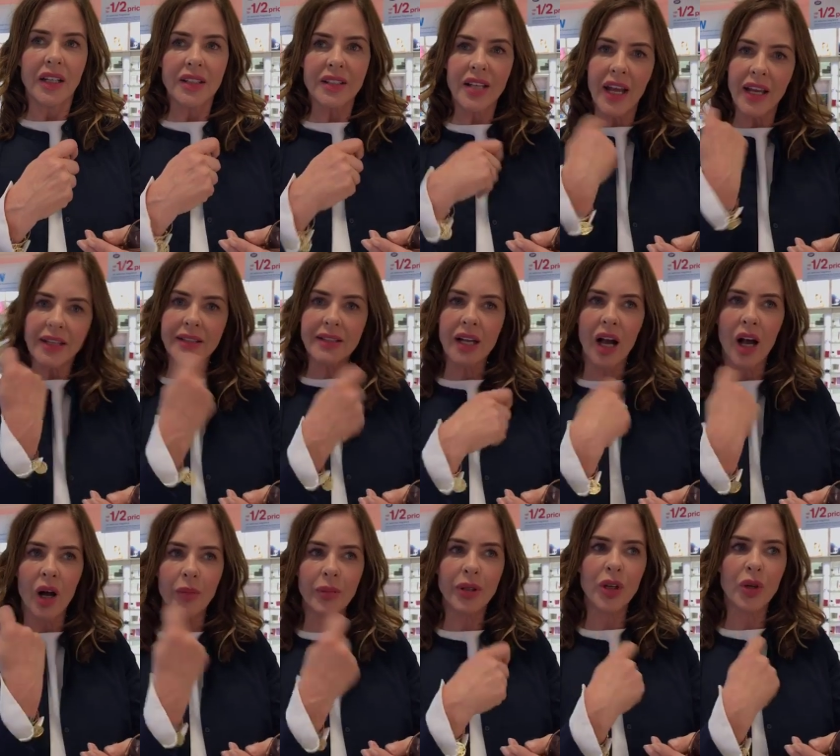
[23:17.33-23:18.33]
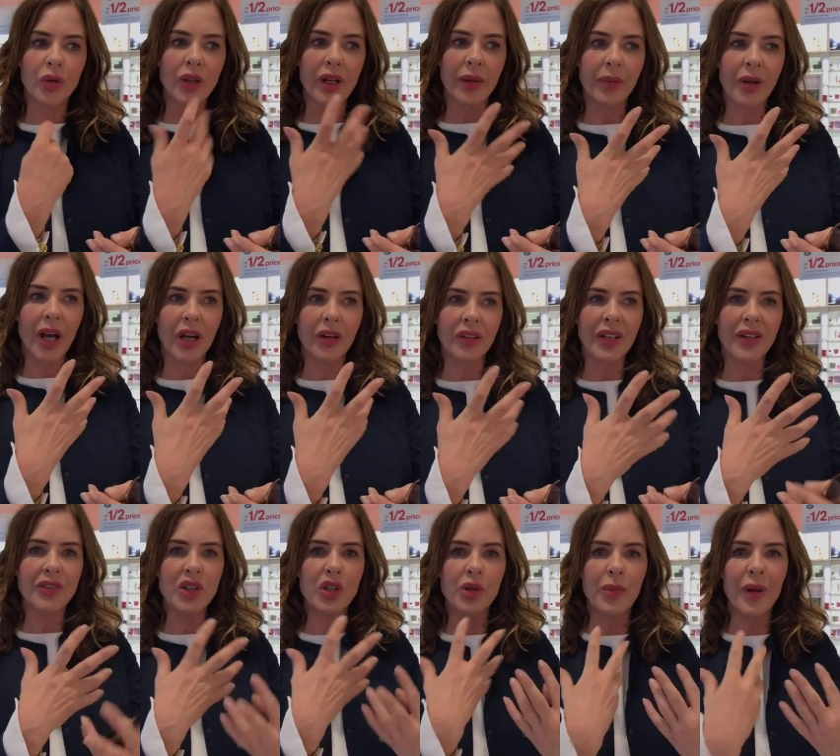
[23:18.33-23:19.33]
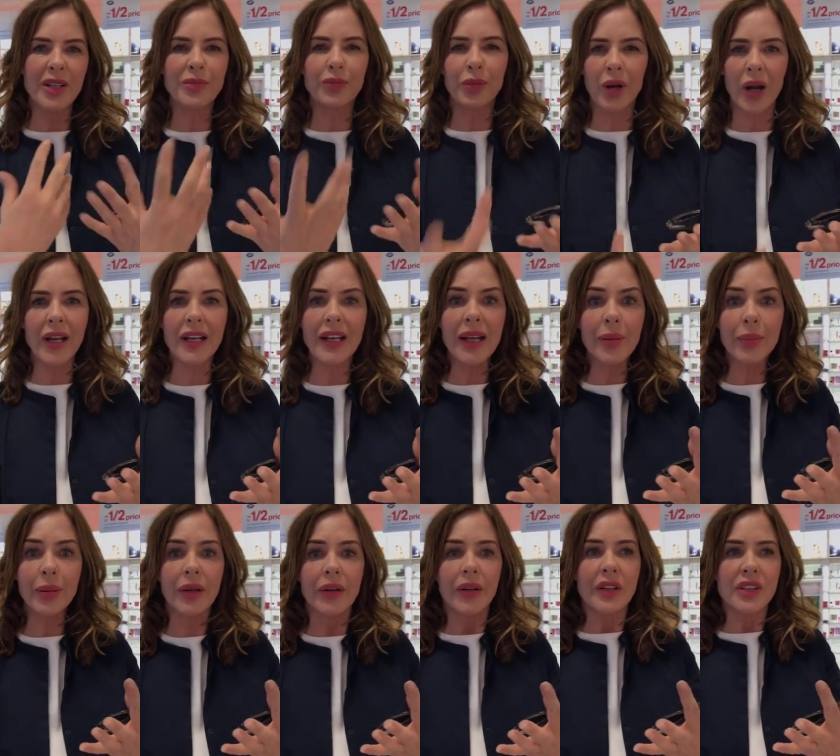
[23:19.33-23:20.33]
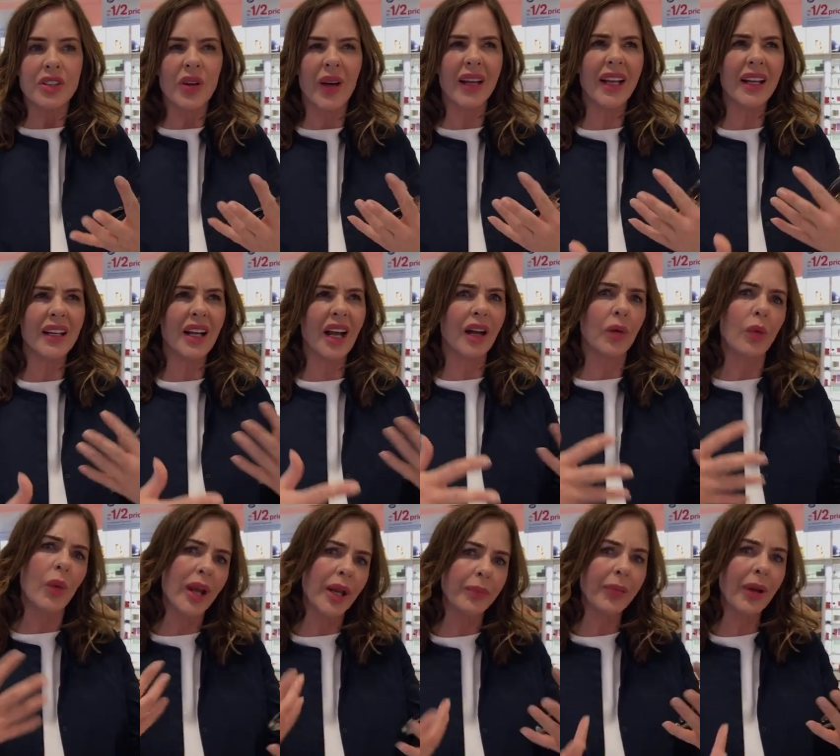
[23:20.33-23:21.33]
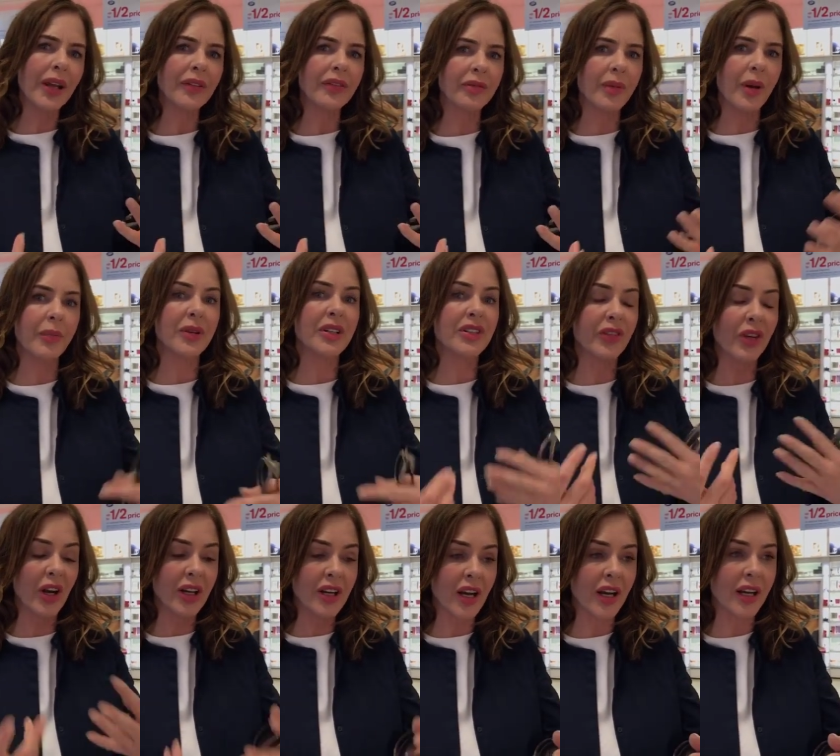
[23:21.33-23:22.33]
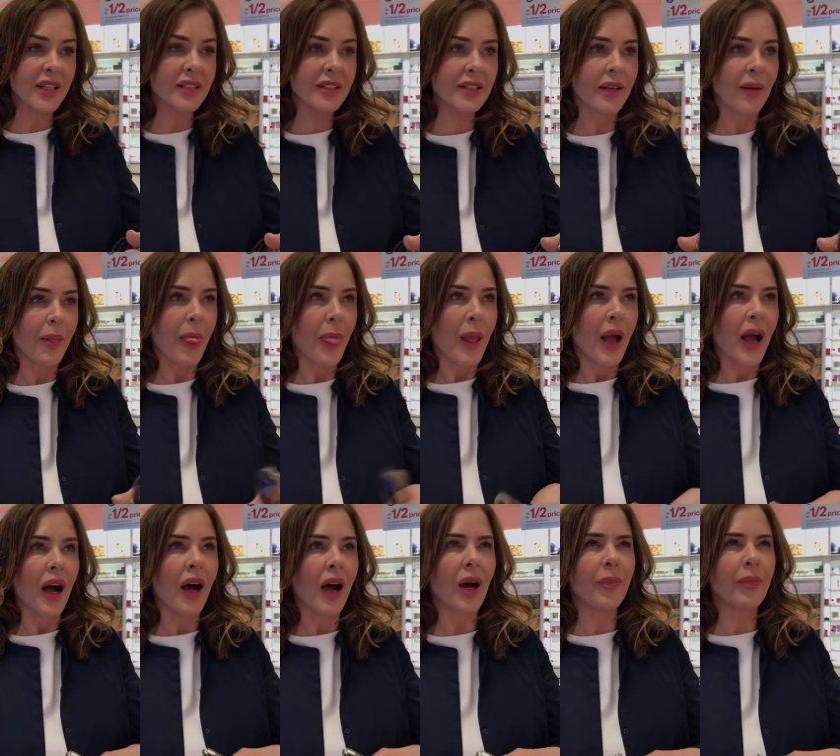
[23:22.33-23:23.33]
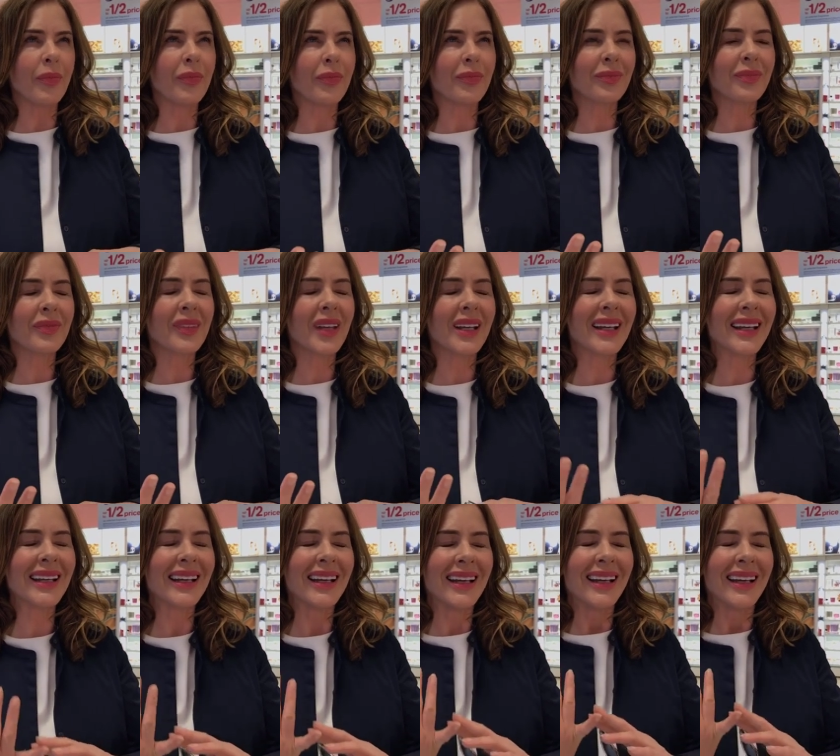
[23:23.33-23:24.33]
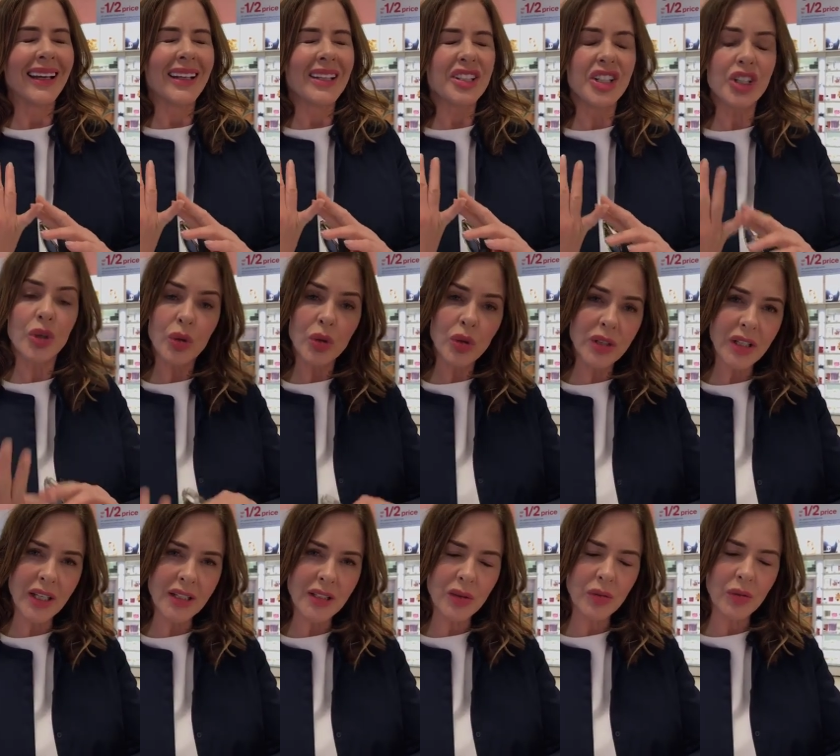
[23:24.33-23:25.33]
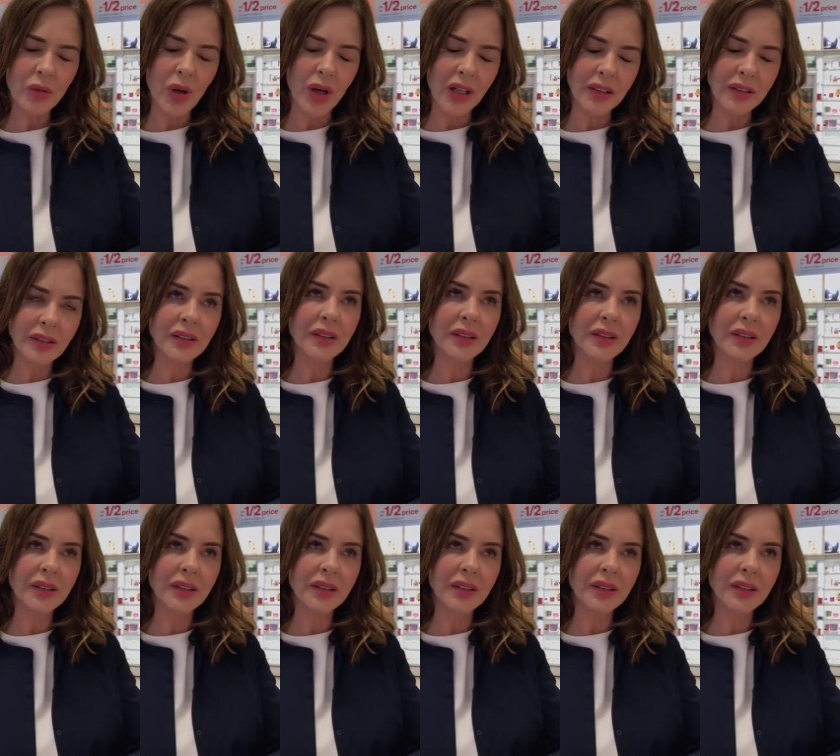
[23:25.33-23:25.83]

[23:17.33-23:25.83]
takes up your lip color and gives you the best bright lip so I get a kind of weird pink flip. It's very nice. Um, Dior does one.